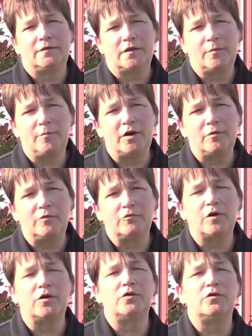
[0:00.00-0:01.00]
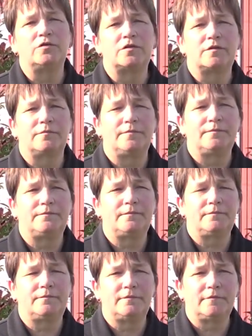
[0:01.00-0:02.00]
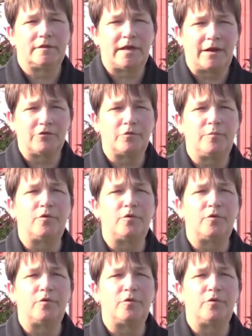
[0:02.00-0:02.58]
dumbbell rows, lateral